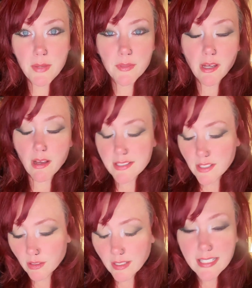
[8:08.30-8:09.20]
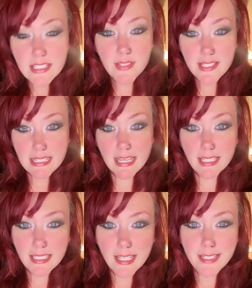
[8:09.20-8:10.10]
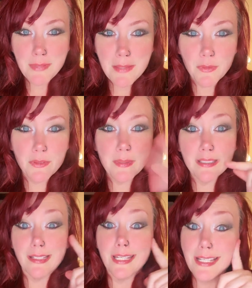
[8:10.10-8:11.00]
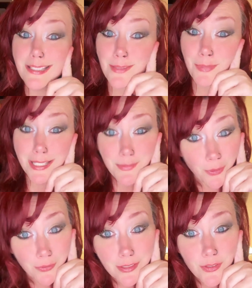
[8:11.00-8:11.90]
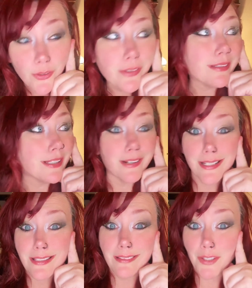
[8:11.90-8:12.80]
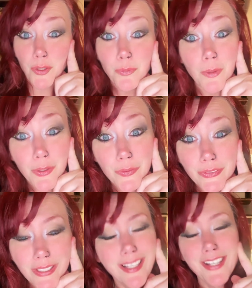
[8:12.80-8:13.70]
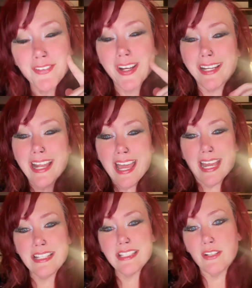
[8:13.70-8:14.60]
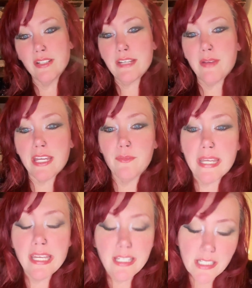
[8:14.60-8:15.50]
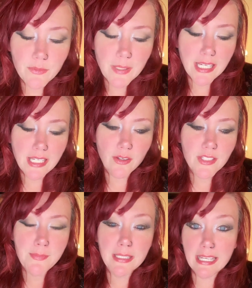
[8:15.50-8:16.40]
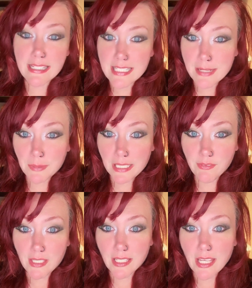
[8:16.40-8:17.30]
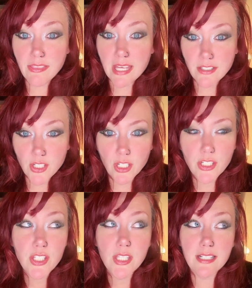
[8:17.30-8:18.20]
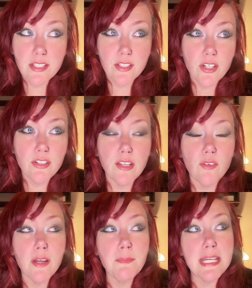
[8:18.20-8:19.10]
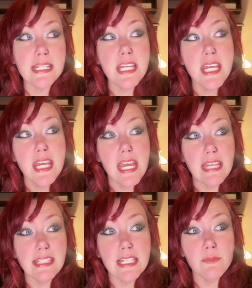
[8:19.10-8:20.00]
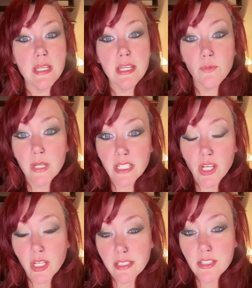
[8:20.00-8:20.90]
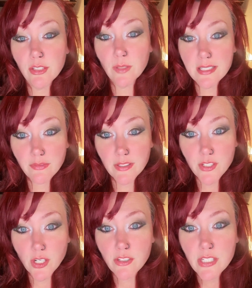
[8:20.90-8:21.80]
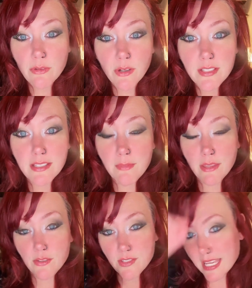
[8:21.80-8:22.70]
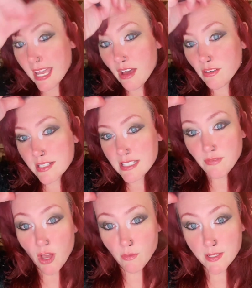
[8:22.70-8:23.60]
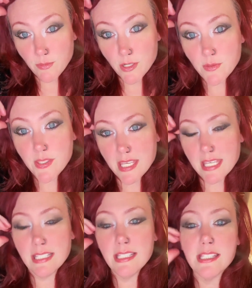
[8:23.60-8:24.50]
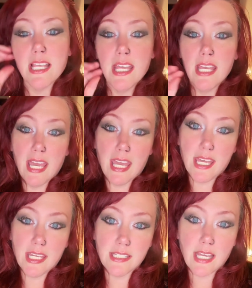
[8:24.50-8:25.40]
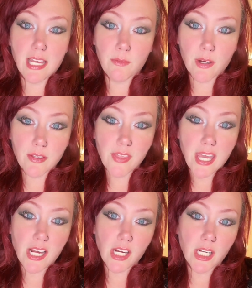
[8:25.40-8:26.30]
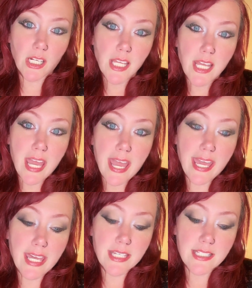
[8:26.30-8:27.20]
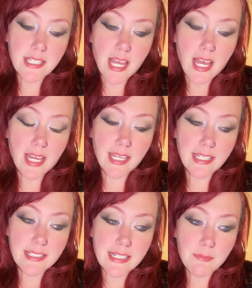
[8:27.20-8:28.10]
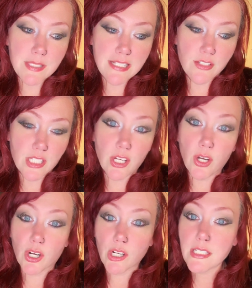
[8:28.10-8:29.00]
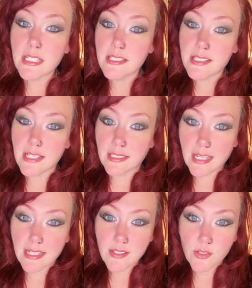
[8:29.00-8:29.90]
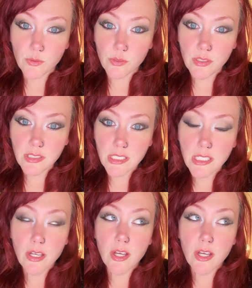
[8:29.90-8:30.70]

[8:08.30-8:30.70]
He would cause all kinds of a scene, and people would be like, he is the best birth control that there is in the whole world, right? And so anyway, we ultimately ended up leaving that church. That's the church I grew up in. And then we went on to a different church. I worked in the Mother's Day Out because I've always worked with kids, and I worked there, and I ended up teaching art in Sunday school